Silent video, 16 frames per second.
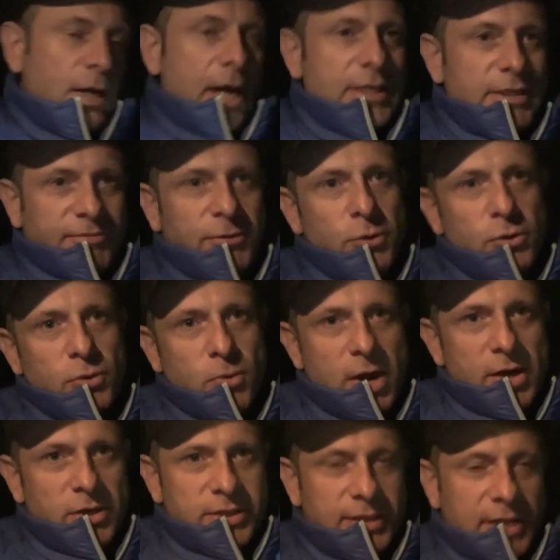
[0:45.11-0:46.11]
As a food
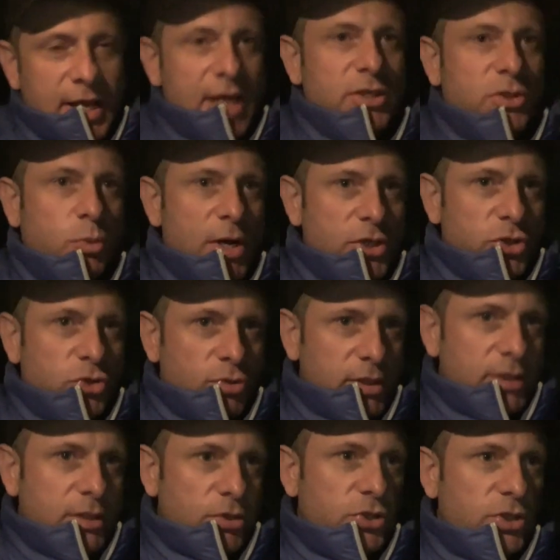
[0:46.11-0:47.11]
runner slash
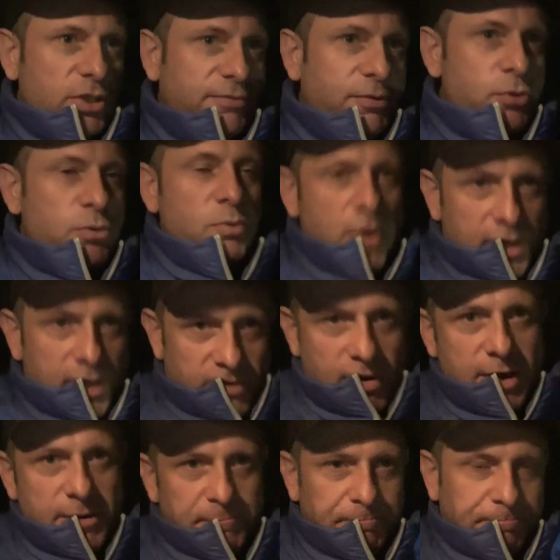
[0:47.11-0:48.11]
waitress. So she's food running,
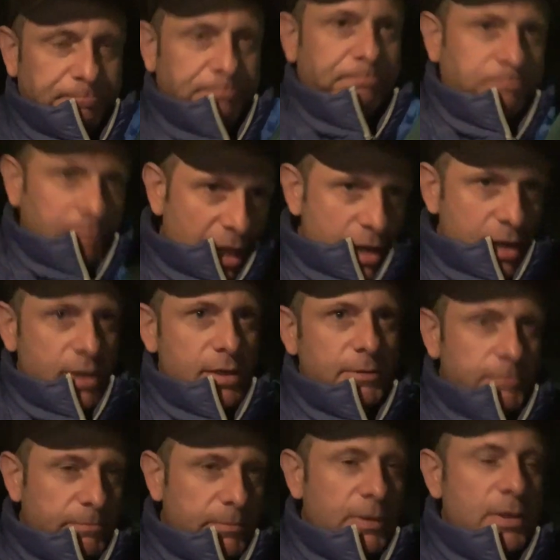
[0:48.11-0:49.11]
right?
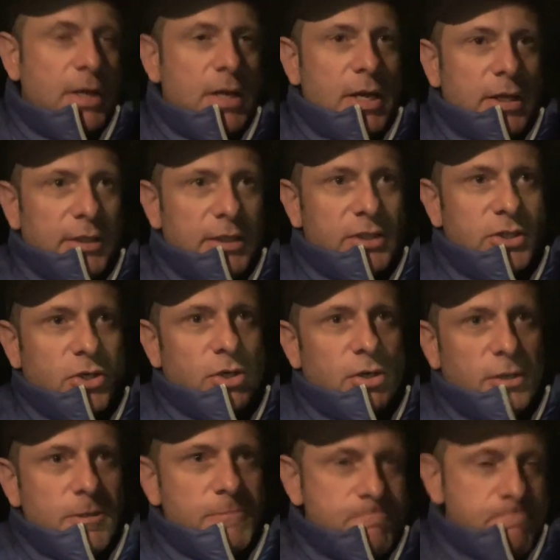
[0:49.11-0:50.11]
Alright. This
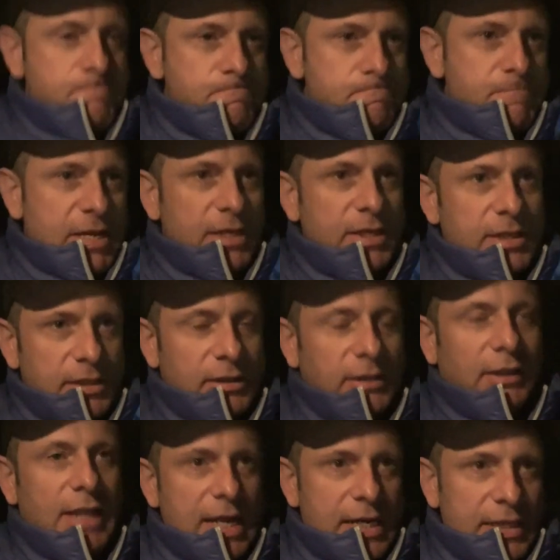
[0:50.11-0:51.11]
girl is
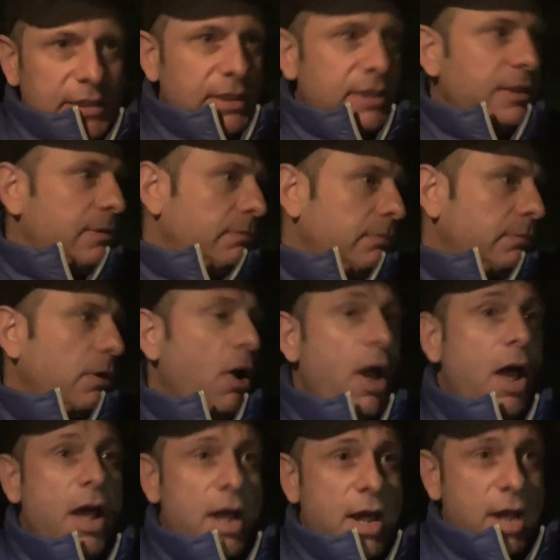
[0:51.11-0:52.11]
late
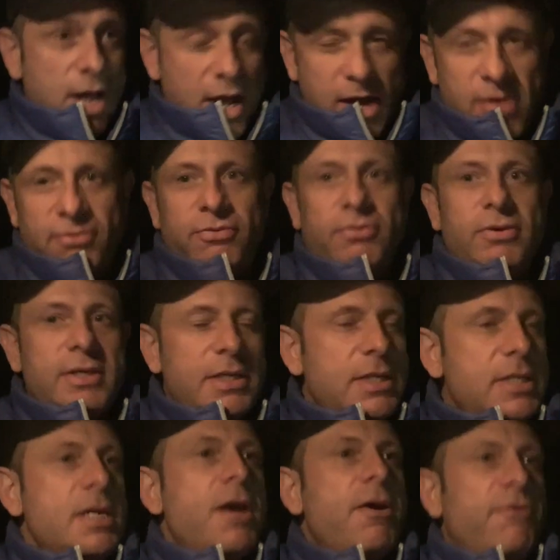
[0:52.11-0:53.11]
every
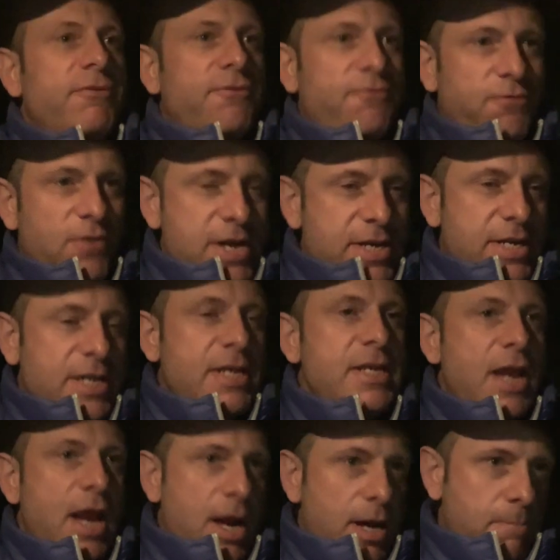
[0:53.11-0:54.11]

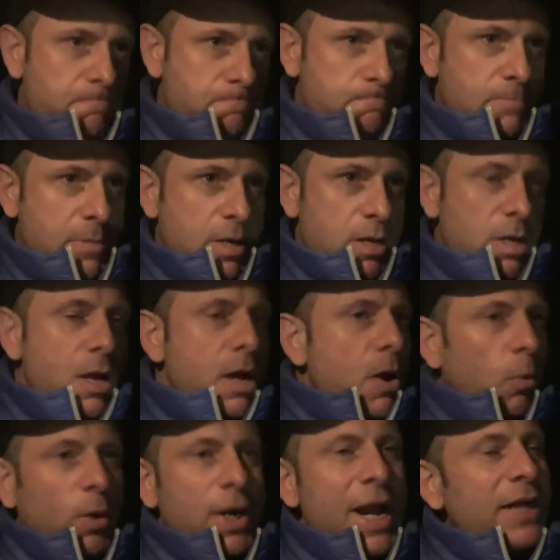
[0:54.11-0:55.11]
freaking day.
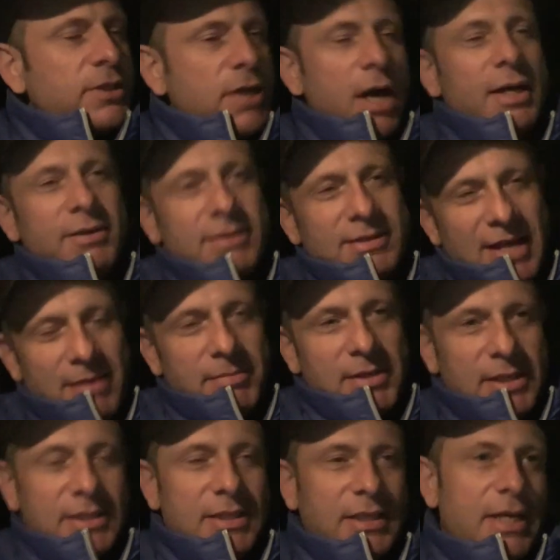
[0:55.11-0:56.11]
We're not talking 10
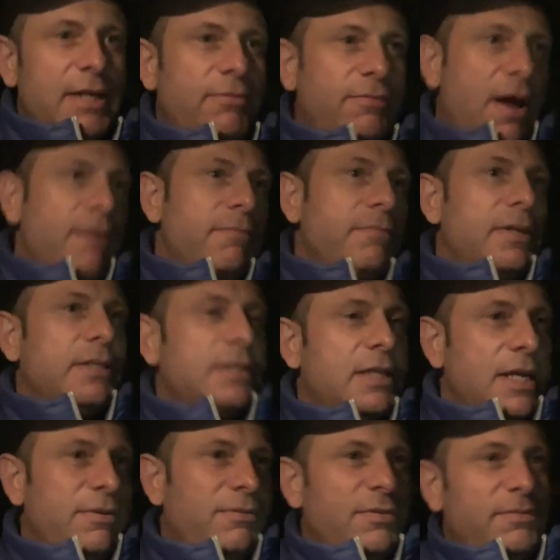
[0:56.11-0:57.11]
minutes late, 5 minutes
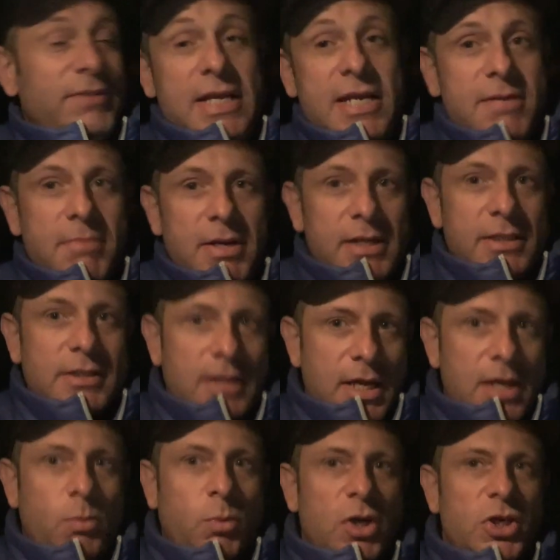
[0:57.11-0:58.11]
late, 15 minutes
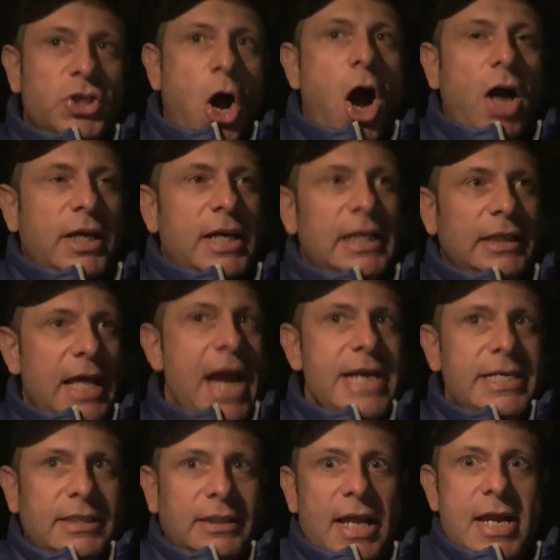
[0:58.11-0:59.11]
late. We're talking
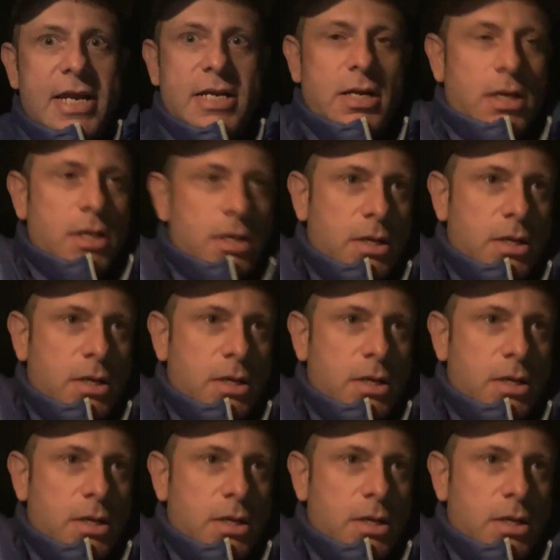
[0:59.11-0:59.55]
late, late.